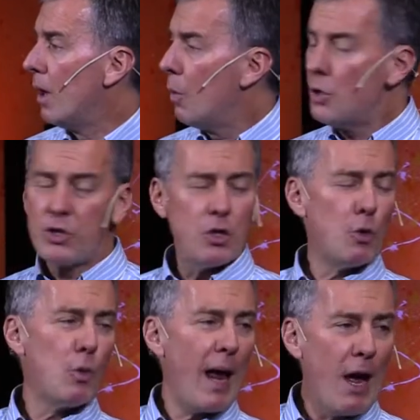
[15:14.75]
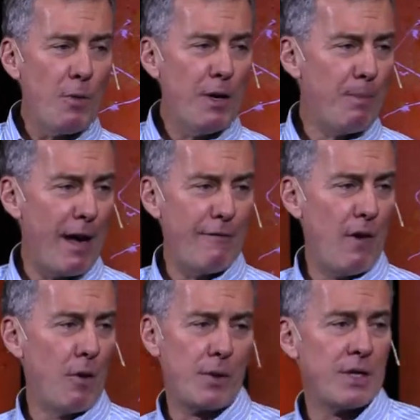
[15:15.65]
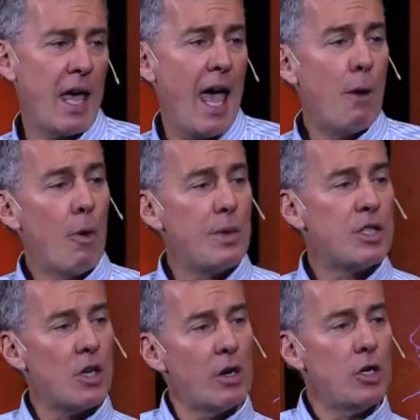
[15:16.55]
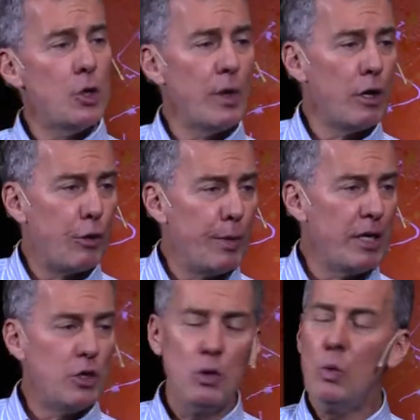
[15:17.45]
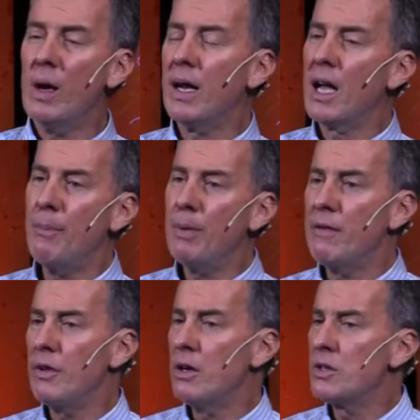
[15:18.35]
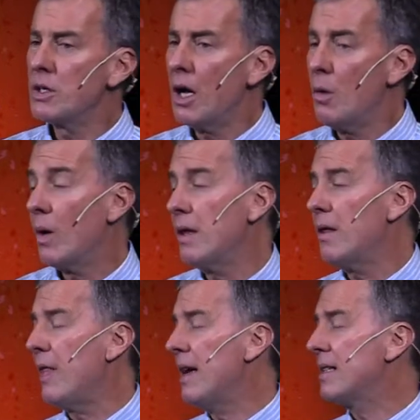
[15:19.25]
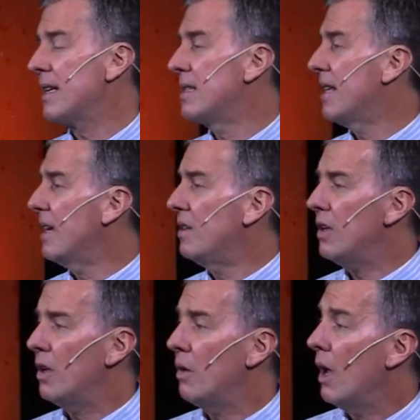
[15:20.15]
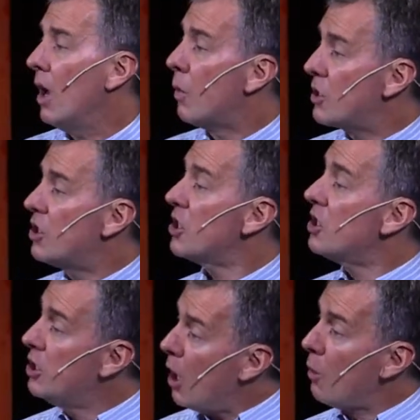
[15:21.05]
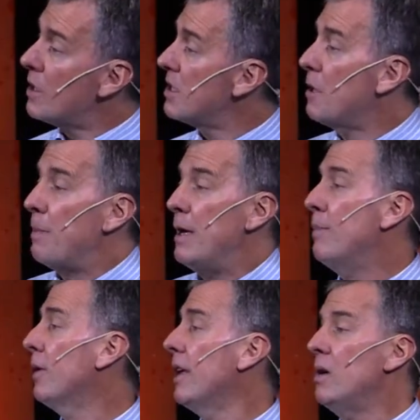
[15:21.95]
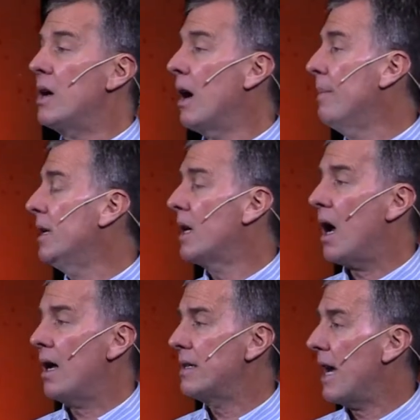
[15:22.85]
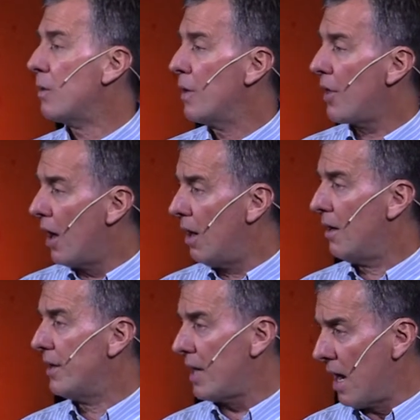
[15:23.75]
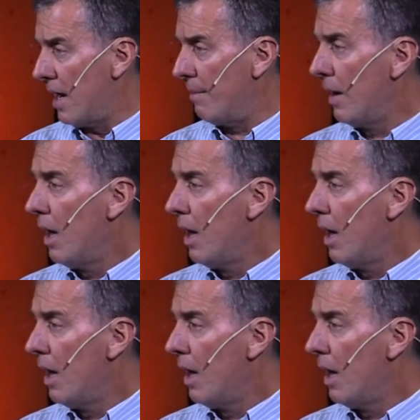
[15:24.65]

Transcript: We're surrounded by folks. And when we started doing 3, 2, 1 a couple of years ago, one of the things I said to you was just notice the people that you come into contact with all the time.